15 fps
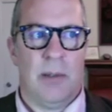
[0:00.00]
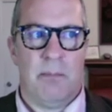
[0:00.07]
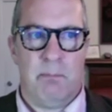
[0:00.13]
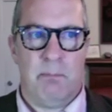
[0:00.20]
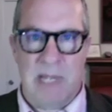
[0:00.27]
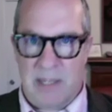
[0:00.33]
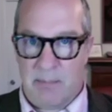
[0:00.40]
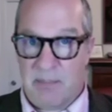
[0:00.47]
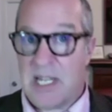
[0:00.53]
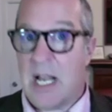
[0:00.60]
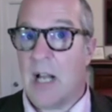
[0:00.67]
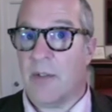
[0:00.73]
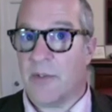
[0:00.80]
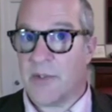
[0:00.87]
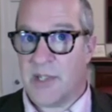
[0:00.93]
be
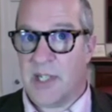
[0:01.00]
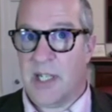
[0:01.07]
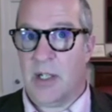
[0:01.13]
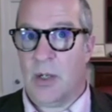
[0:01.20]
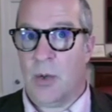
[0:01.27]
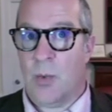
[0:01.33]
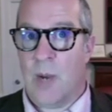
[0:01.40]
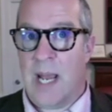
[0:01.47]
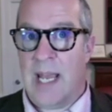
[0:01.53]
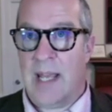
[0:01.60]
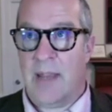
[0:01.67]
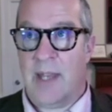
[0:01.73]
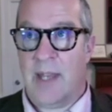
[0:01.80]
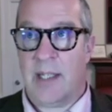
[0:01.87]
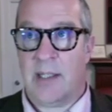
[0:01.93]
themselves in a way
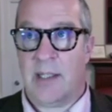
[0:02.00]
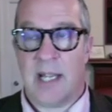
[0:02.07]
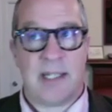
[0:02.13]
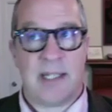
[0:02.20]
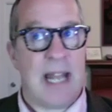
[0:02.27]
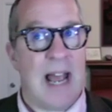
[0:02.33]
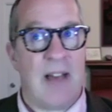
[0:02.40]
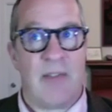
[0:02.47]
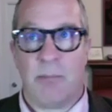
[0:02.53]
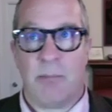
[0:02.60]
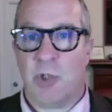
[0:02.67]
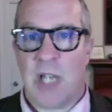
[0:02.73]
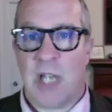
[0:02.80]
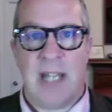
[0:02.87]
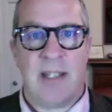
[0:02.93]
that doesn't have them
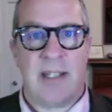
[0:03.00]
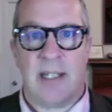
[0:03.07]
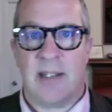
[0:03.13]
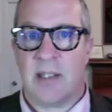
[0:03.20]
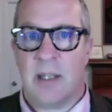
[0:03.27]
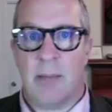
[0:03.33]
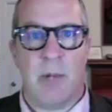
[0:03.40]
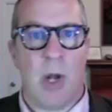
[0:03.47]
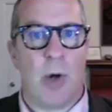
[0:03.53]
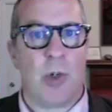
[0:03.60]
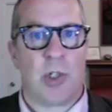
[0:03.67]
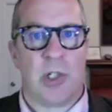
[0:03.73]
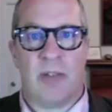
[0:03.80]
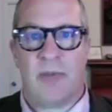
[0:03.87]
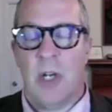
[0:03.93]
chasing some
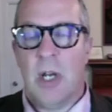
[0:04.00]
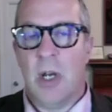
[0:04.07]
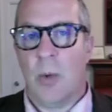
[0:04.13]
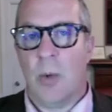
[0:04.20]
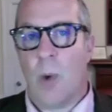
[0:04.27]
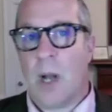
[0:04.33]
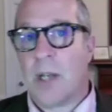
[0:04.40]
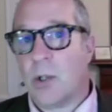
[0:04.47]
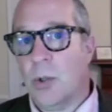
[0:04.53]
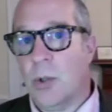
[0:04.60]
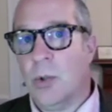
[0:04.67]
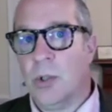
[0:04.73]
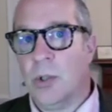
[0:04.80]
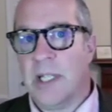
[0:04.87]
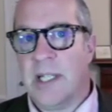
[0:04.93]
notion of what
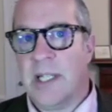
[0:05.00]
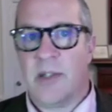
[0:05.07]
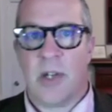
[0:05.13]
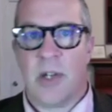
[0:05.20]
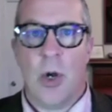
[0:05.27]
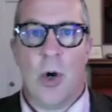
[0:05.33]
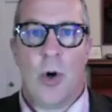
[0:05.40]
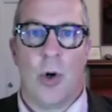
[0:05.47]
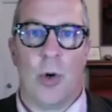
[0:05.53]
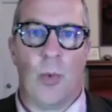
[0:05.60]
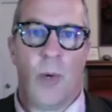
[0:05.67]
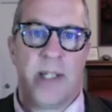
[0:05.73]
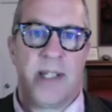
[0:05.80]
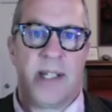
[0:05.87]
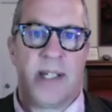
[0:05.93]
cool is or
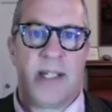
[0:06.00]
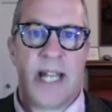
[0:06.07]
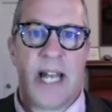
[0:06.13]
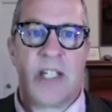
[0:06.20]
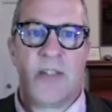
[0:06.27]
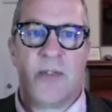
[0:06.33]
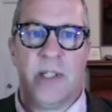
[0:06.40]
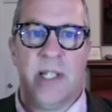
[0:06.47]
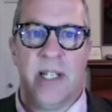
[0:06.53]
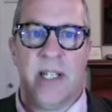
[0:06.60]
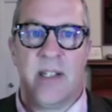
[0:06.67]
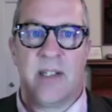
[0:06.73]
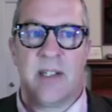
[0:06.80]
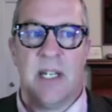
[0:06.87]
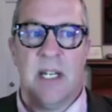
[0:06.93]
what successful
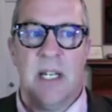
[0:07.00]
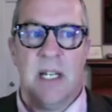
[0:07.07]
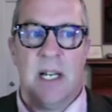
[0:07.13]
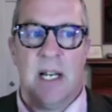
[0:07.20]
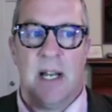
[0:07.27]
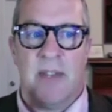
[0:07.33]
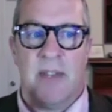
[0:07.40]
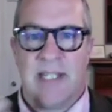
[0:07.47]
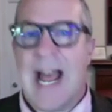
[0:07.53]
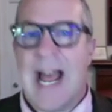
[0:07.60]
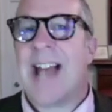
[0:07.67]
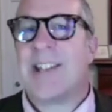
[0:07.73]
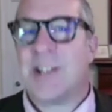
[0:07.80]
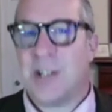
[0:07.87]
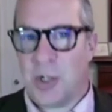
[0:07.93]
is. The
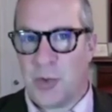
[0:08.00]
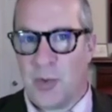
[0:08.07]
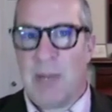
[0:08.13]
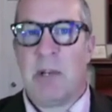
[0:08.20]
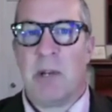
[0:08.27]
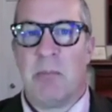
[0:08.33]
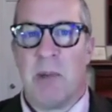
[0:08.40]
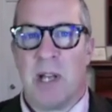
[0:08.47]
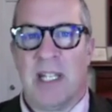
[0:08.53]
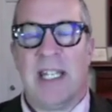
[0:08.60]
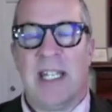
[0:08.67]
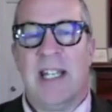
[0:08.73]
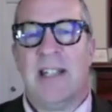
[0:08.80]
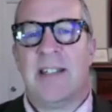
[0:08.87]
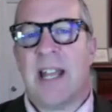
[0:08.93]
tacit agreement among the
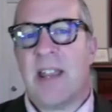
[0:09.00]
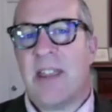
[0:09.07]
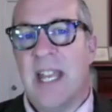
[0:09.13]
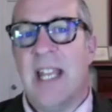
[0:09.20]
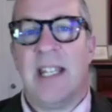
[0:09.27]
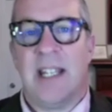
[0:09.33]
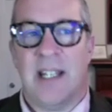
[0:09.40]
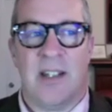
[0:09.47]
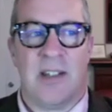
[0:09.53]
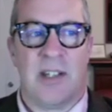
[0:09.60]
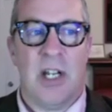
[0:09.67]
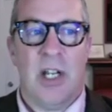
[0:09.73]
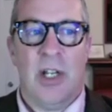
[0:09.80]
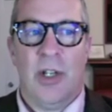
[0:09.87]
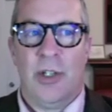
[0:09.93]
kids, I think, is
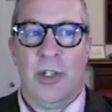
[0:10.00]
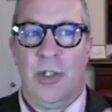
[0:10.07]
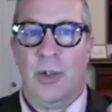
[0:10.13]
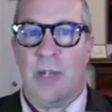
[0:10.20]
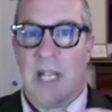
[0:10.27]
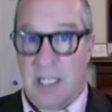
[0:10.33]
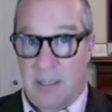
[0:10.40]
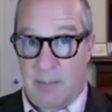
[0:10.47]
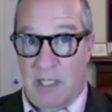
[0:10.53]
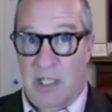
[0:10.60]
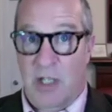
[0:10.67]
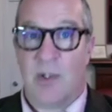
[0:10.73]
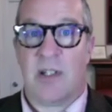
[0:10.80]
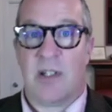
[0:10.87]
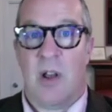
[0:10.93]
you get to be
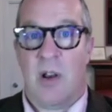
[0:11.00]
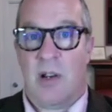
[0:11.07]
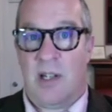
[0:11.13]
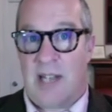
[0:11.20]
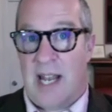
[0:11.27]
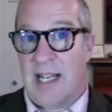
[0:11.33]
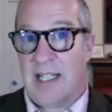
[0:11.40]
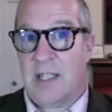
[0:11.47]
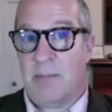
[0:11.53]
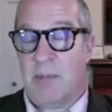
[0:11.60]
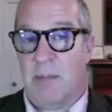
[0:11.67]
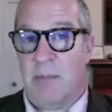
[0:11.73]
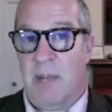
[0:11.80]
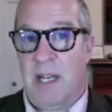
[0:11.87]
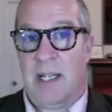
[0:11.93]
you as long as I get to be
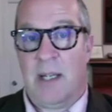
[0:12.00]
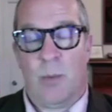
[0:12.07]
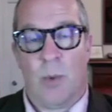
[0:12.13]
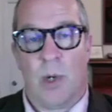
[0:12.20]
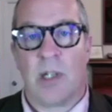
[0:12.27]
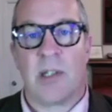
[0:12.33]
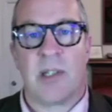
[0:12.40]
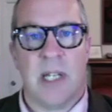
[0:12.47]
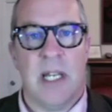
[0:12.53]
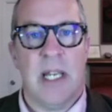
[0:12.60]
me. And it works